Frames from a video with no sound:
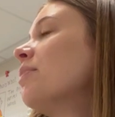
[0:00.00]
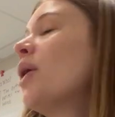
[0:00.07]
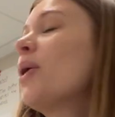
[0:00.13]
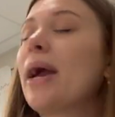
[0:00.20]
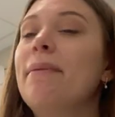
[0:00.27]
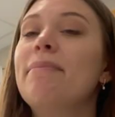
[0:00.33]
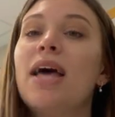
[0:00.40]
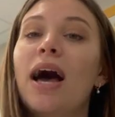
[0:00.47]

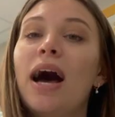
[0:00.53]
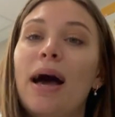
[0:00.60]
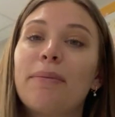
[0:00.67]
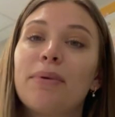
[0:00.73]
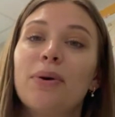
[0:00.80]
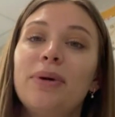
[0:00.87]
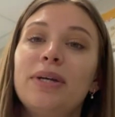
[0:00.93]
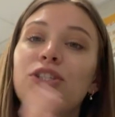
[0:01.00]
Okay,
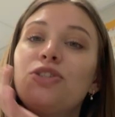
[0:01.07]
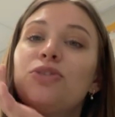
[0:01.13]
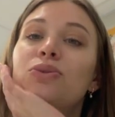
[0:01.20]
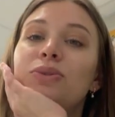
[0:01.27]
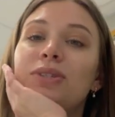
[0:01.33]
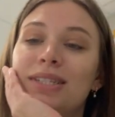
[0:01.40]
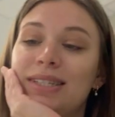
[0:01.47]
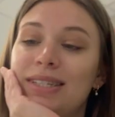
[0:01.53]
I'm going
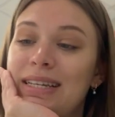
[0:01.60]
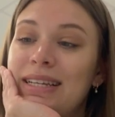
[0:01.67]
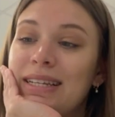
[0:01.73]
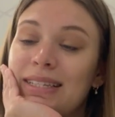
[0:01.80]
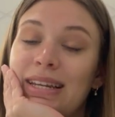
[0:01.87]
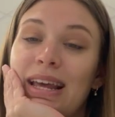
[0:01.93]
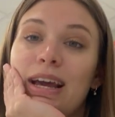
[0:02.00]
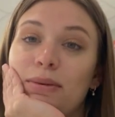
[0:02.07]
to eat a
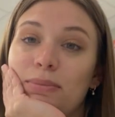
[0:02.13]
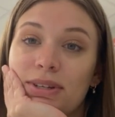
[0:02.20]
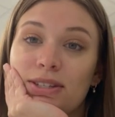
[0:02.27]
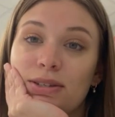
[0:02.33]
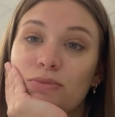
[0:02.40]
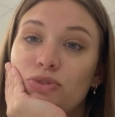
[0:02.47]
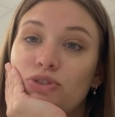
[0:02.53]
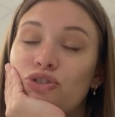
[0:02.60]
snack because
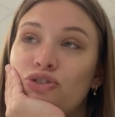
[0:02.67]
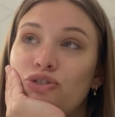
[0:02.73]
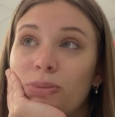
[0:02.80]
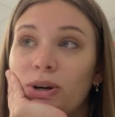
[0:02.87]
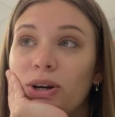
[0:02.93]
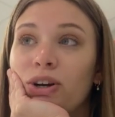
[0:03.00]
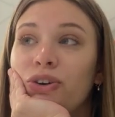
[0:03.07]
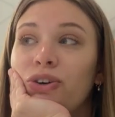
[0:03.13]
I'm
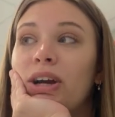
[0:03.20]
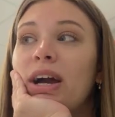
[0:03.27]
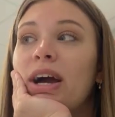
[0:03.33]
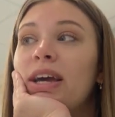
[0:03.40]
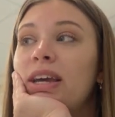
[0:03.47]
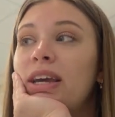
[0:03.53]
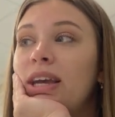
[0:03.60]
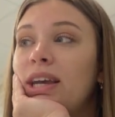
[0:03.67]
super hungry.
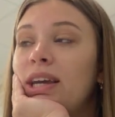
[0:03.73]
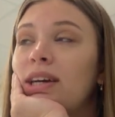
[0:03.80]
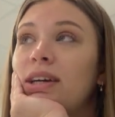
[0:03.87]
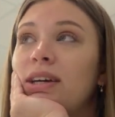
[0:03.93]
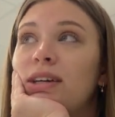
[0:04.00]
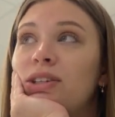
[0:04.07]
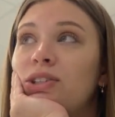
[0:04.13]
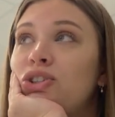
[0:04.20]
I
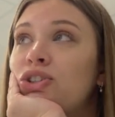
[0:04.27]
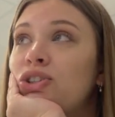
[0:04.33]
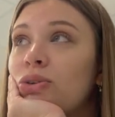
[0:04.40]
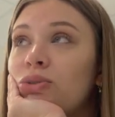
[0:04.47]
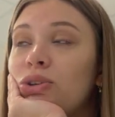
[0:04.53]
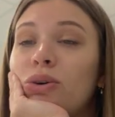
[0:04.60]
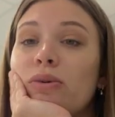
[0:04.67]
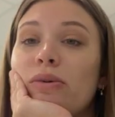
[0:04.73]

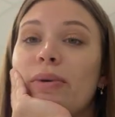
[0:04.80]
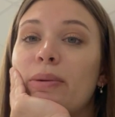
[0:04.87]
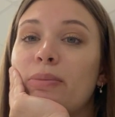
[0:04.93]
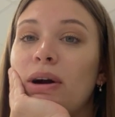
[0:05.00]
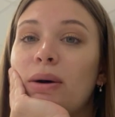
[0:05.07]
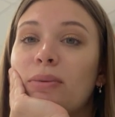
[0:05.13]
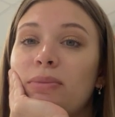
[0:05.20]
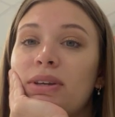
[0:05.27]
don't know what my
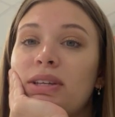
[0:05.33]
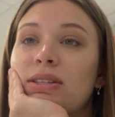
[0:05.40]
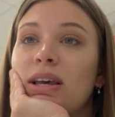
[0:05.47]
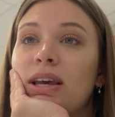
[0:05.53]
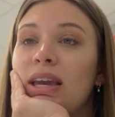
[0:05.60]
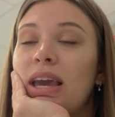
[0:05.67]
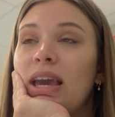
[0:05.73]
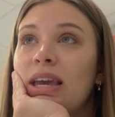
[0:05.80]
problem is.
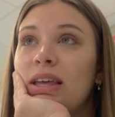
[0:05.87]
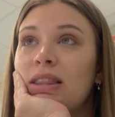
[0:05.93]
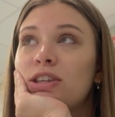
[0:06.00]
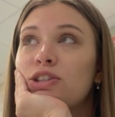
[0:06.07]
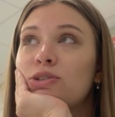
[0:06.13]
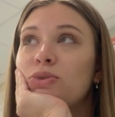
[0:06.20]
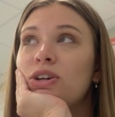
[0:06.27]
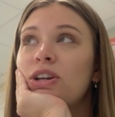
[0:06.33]
I ate
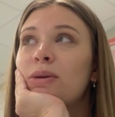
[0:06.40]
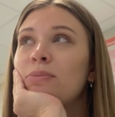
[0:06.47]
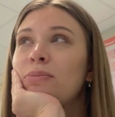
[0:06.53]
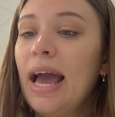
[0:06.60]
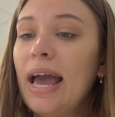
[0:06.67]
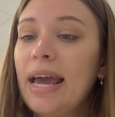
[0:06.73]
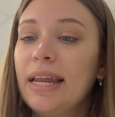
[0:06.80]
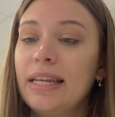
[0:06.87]
this morning.
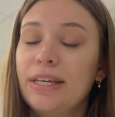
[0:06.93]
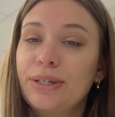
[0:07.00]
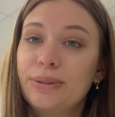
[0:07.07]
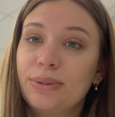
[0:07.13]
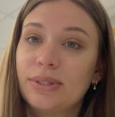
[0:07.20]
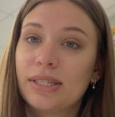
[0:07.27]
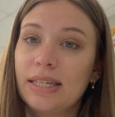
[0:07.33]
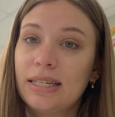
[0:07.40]
Any
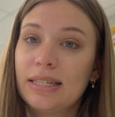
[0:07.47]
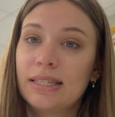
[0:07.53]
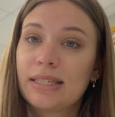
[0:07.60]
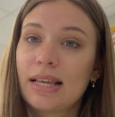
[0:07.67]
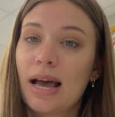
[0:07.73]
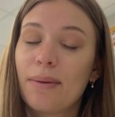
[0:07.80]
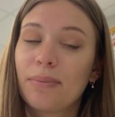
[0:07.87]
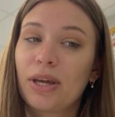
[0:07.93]
whoosies,
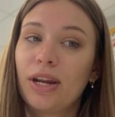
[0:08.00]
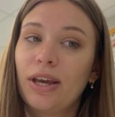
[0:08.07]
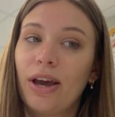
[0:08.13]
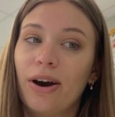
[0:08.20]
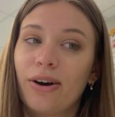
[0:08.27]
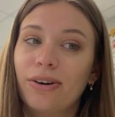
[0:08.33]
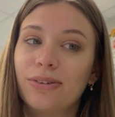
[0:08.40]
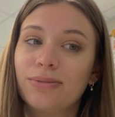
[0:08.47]
I'm gonna
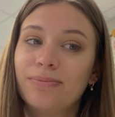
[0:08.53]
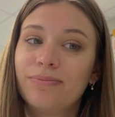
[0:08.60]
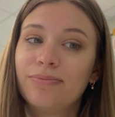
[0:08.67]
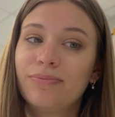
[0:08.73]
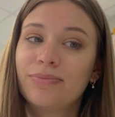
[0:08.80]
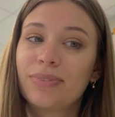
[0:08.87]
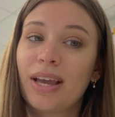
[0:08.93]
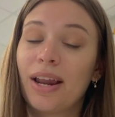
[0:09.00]
go
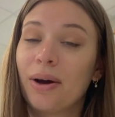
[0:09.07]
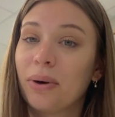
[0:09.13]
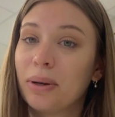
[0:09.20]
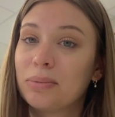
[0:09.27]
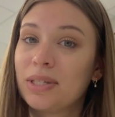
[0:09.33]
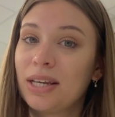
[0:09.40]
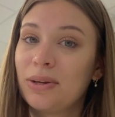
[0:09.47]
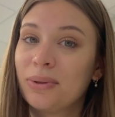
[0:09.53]
and I'll
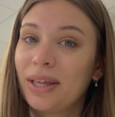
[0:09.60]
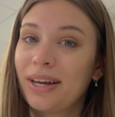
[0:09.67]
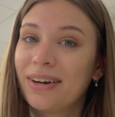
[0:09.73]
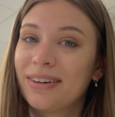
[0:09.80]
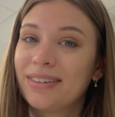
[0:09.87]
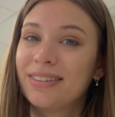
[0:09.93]
update you later.